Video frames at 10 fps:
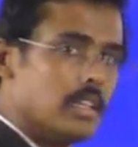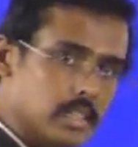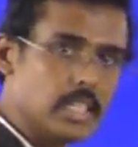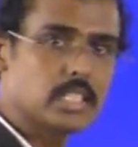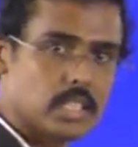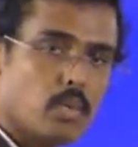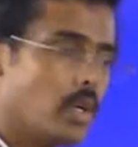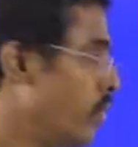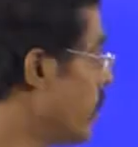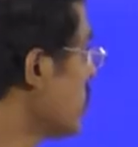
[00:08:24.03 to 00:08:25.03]
Yes, now
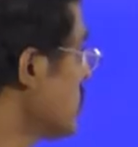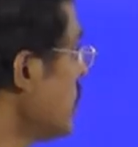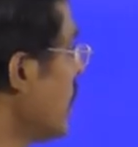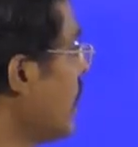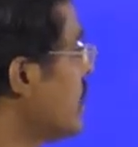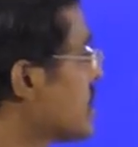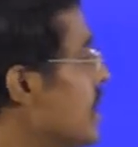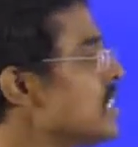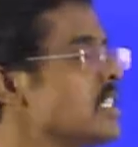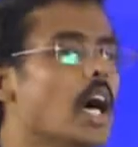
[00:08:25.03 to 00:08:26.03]
only we have seen, and
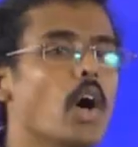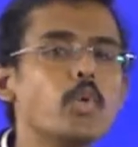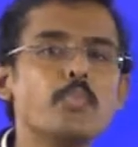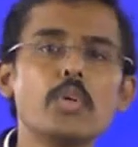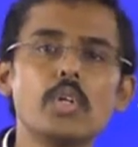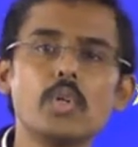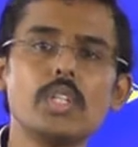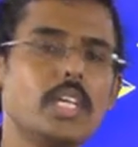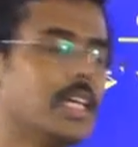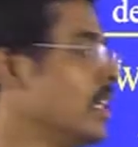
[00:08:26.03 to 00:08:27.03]
sends the output to
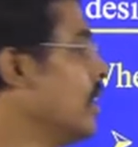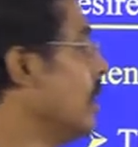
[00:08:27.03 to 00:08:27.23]
the